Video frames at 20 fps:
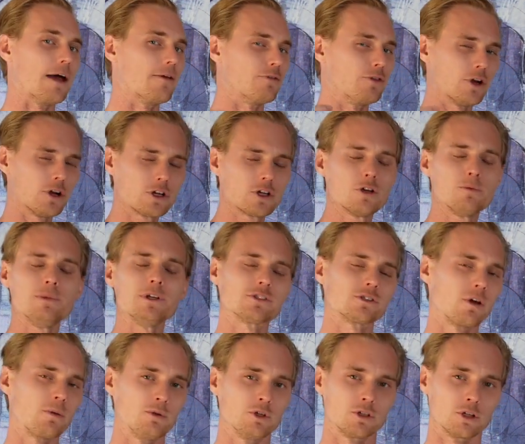There could be
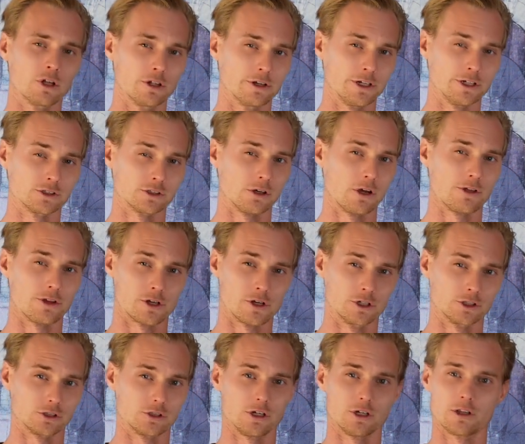some utilities around the
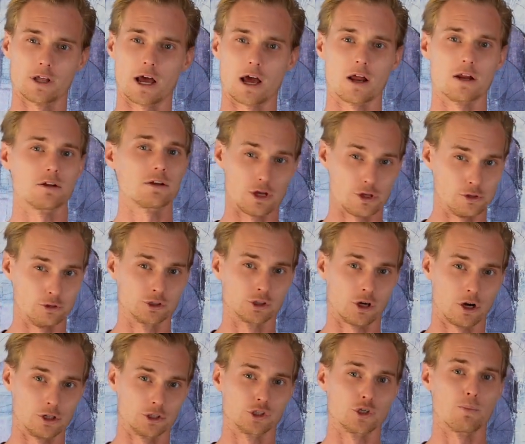country that let you
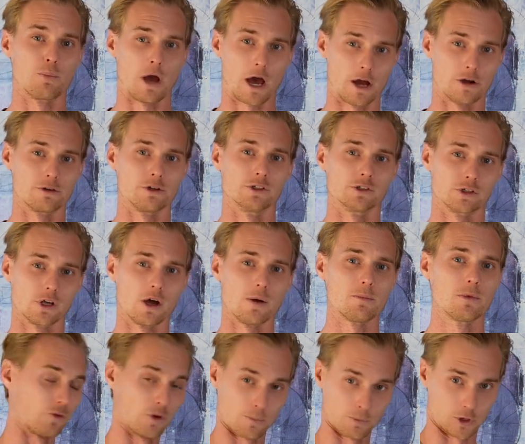charge your batteries
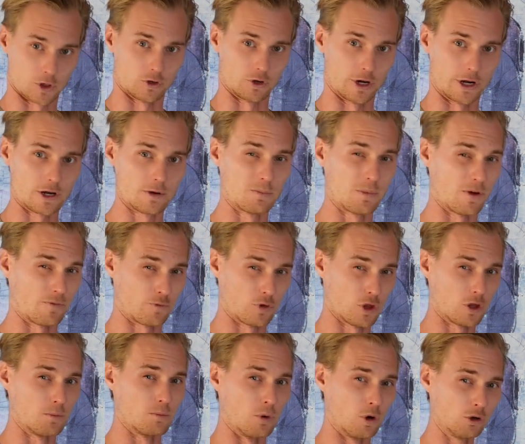up from the grid, but
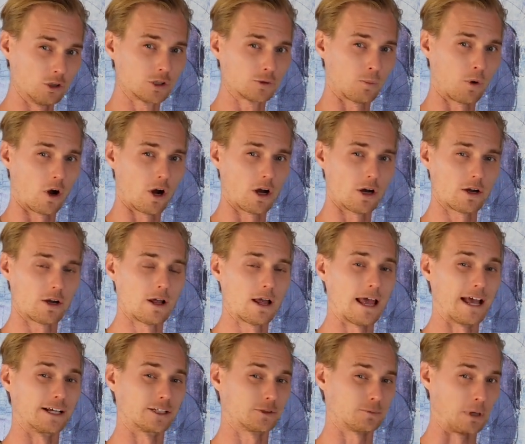for the most part,
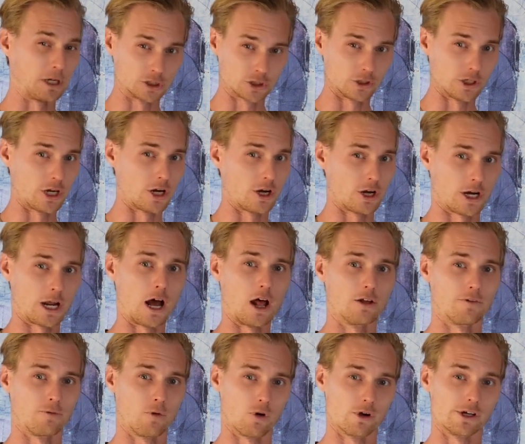especially here in
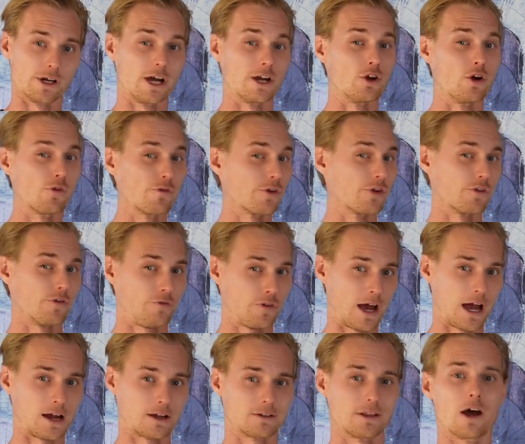California, I know for a
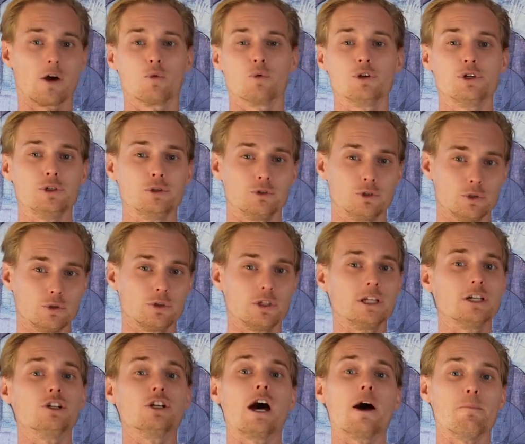fact that when you do
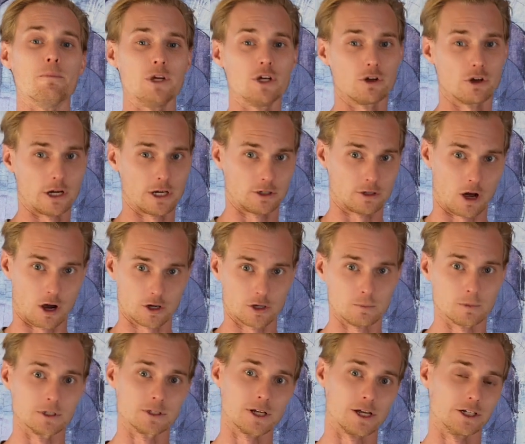the net metering
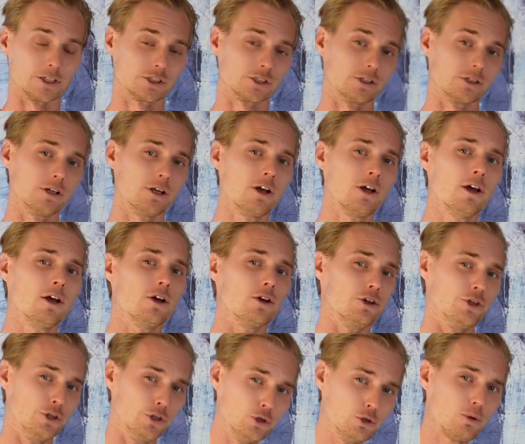documentation,
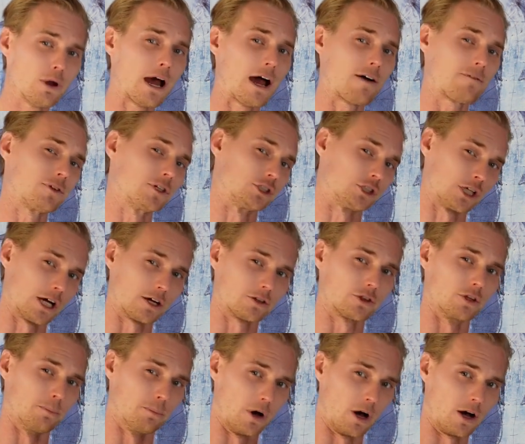you have to
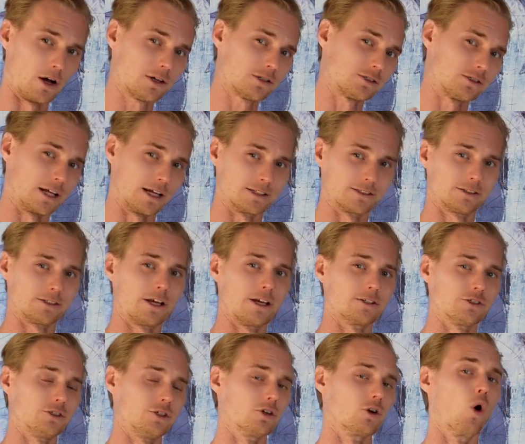check the box that
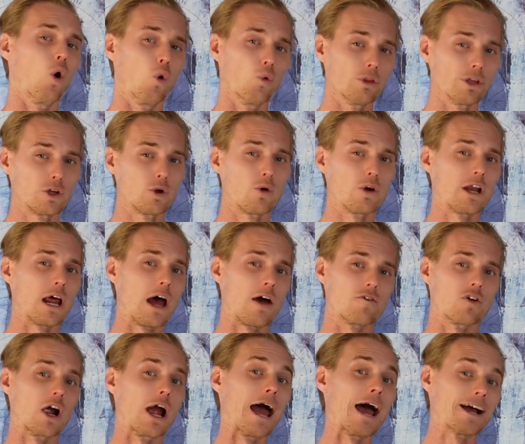says you're only going to
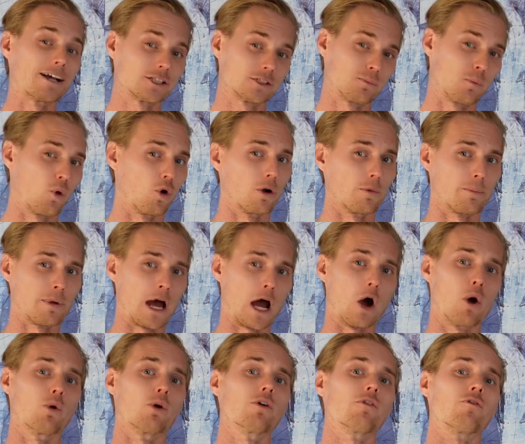ever export
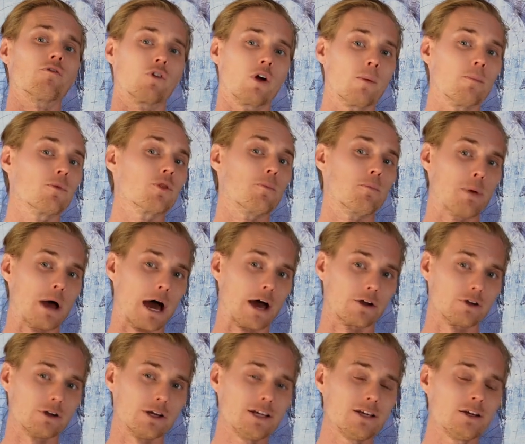power from the
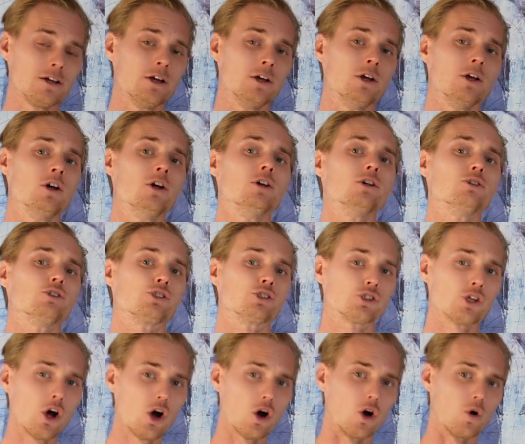battery.
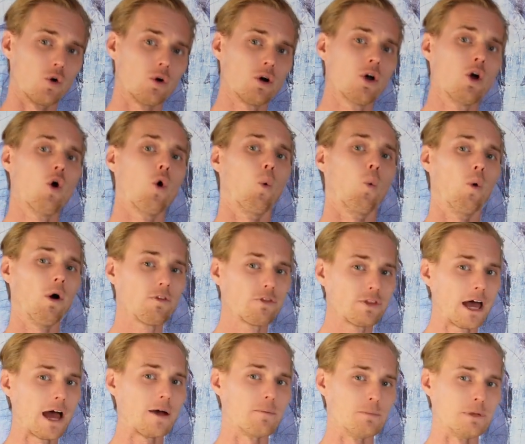So what
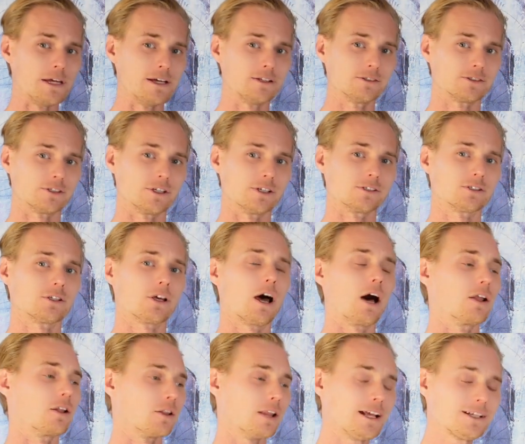that means is
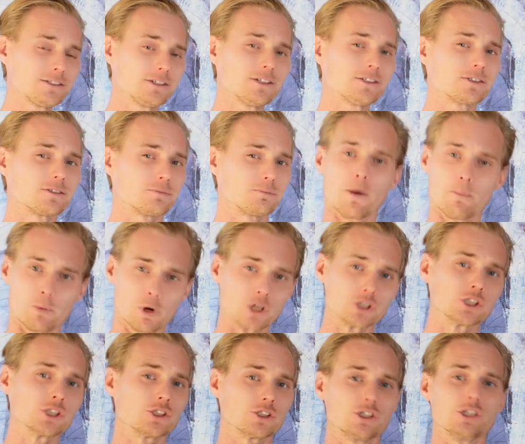unless it's
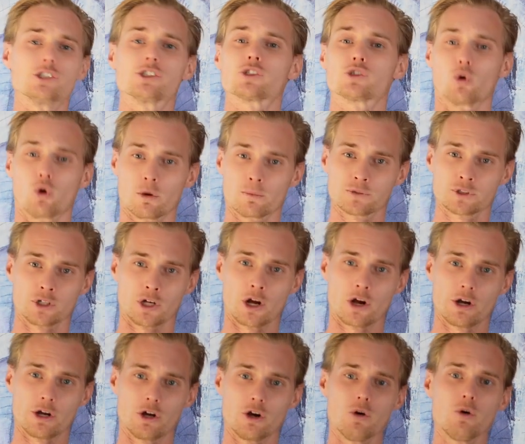emergency storm
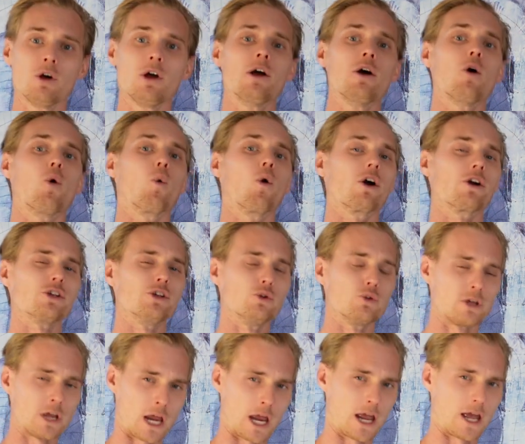scenario where
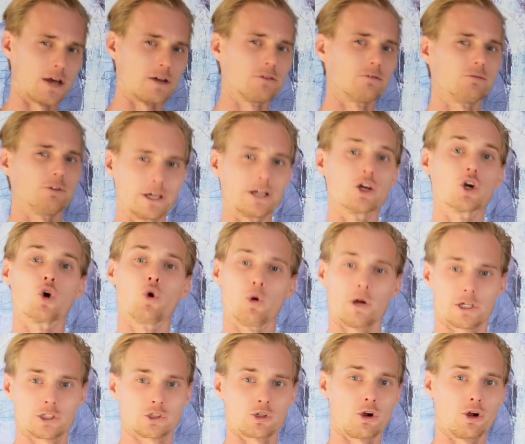you can get a
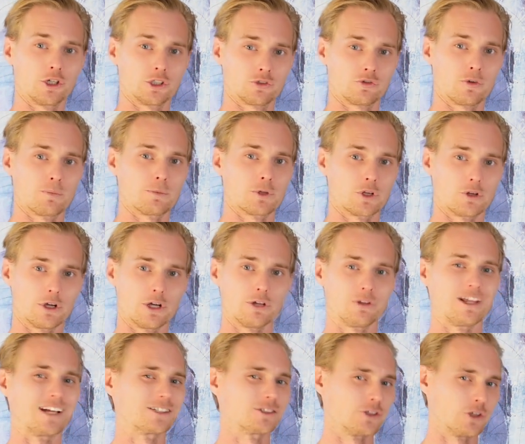quick charge from the
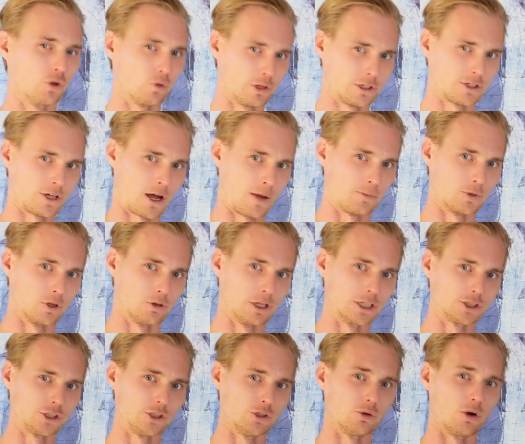grid, that's the only time they'll
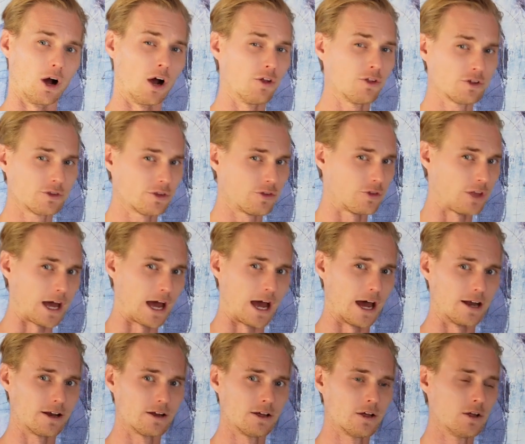let you. Other than
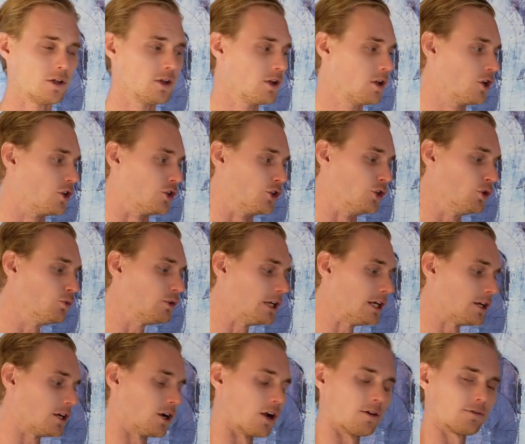that, you
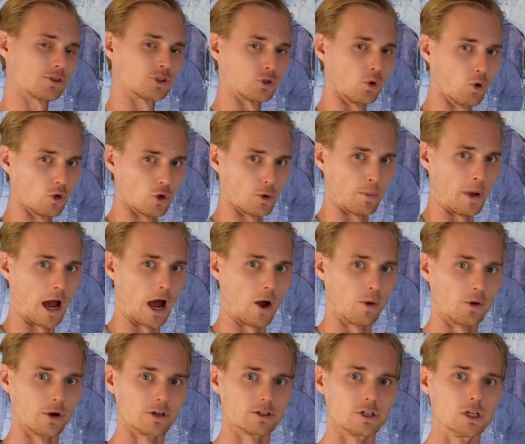need enough solar
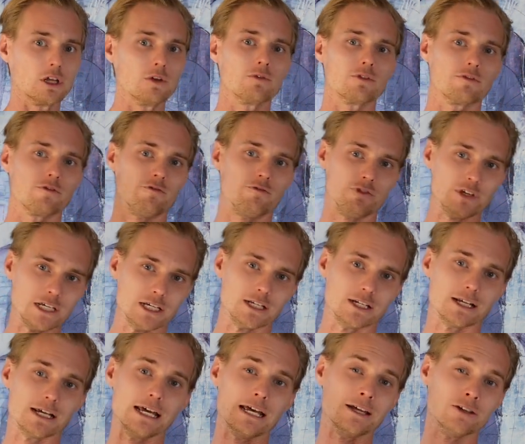power to even
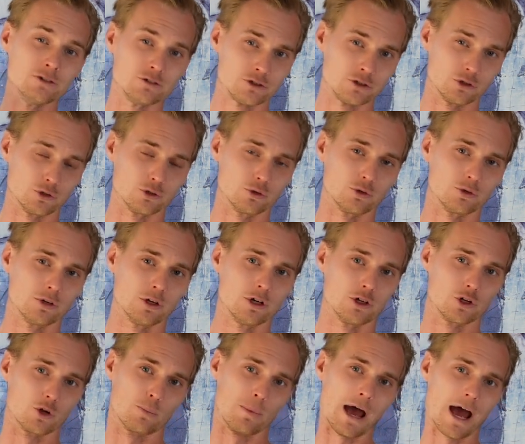feed into your